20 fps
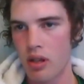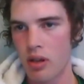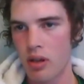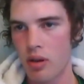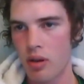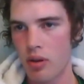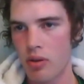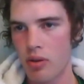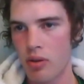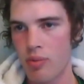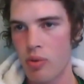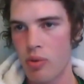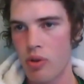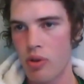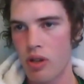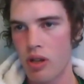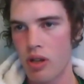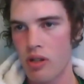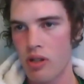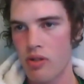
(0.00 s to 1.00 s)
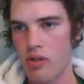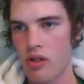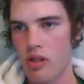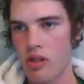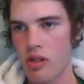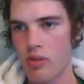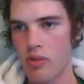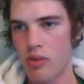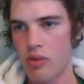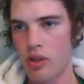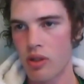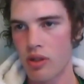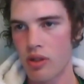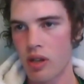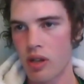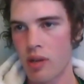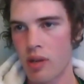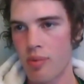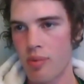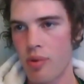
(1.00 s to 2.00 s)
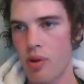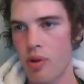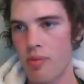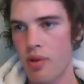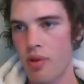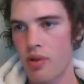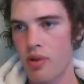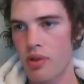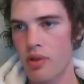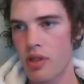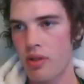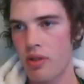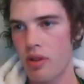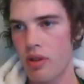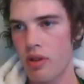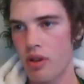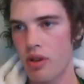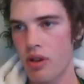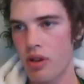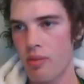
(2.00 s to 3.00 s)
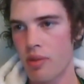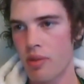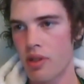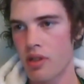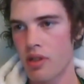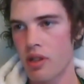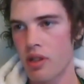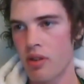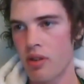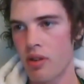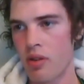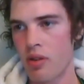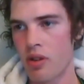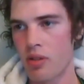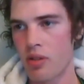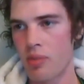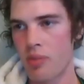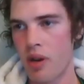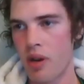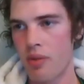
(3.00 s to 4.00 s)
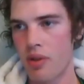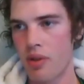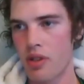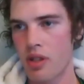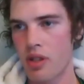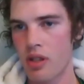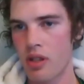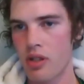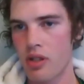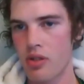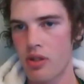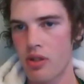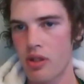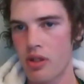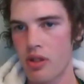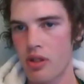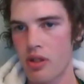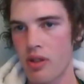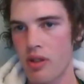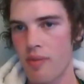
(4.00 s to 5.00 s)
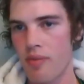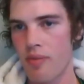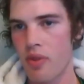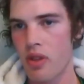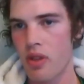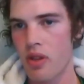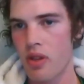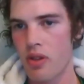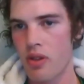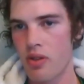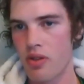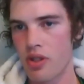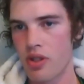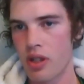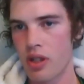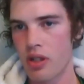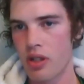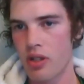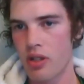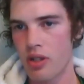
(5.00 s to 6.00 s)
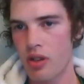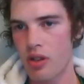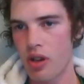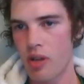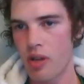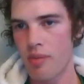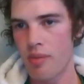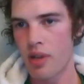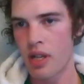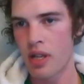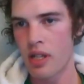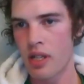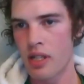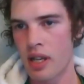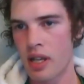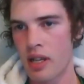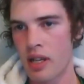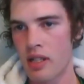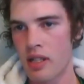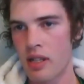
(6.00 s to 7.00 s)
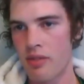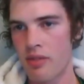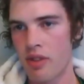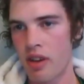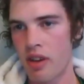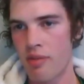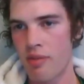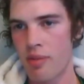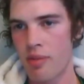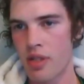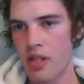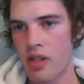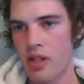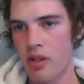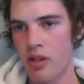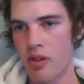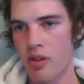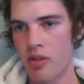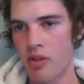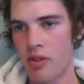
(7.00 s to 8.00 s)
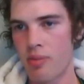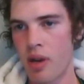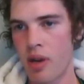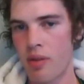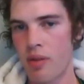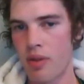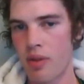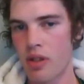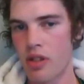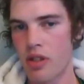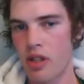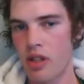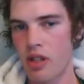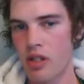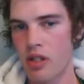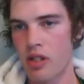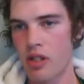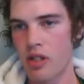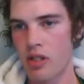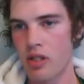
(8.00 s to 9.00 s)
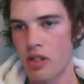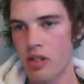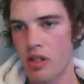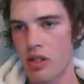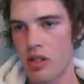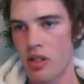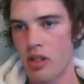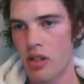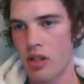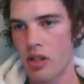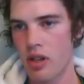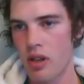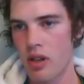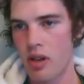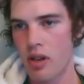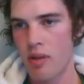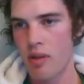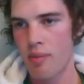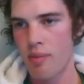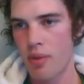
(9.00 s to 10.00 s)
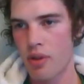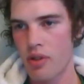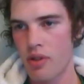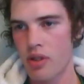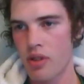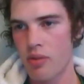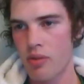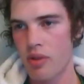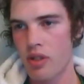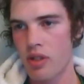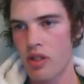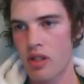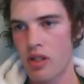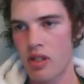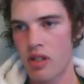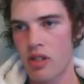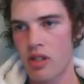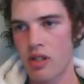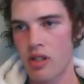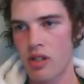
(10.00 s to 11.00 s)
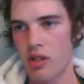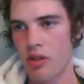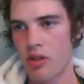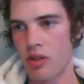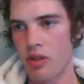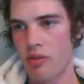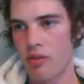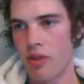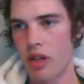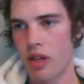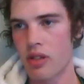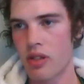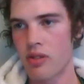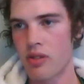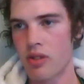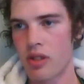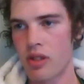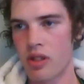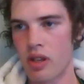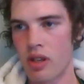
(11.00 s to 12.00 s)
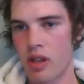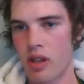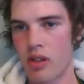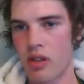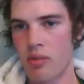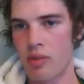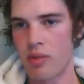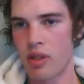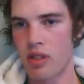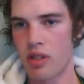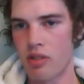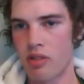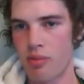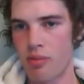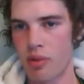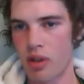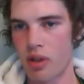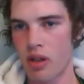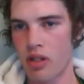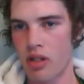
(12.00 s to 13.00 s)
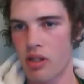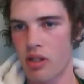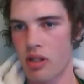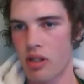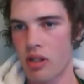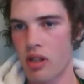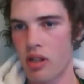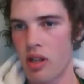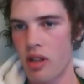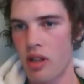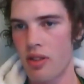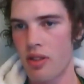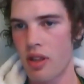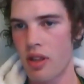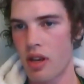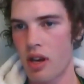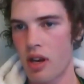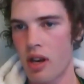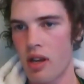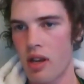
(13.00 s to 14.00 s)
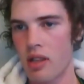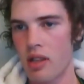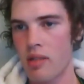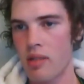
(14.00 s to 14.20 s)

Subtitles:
All the poor countries in the world are poor because their economies are owned by rich countries. New Zealand's economy is 85% owned by rich nations. Because the rich nations own the factories and other means of production, they are highly